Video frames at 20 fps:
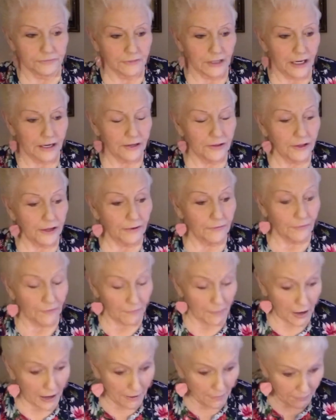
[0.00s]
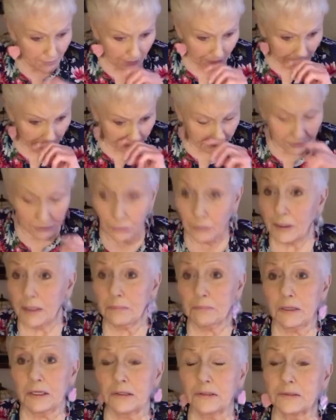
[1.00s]
anything from hamburgers to
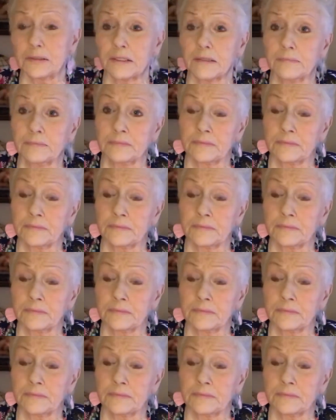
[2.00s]
windmills.